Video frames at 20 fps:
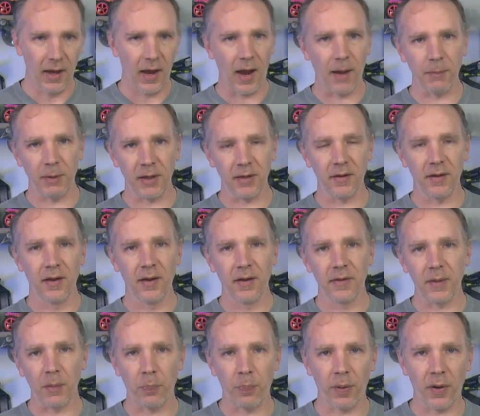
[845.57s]
I mean,
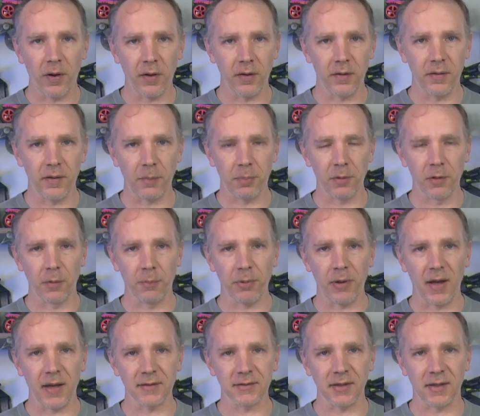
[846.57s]
the little
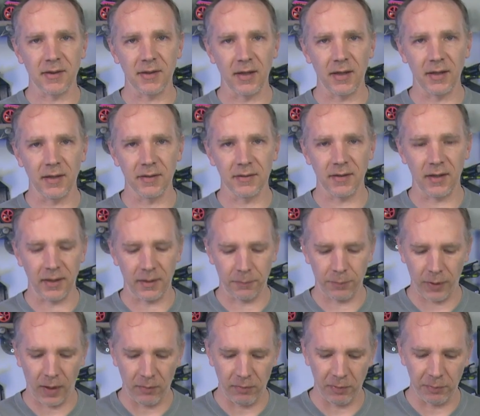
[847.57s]
plastic thing is like
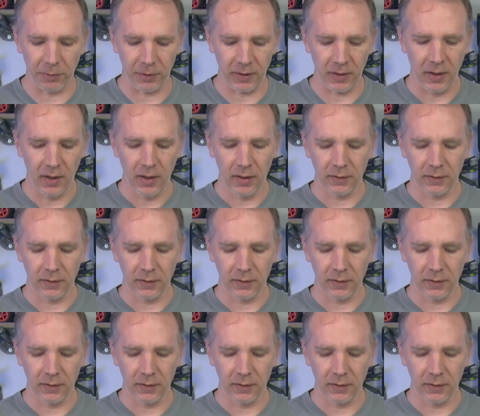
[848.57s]
probably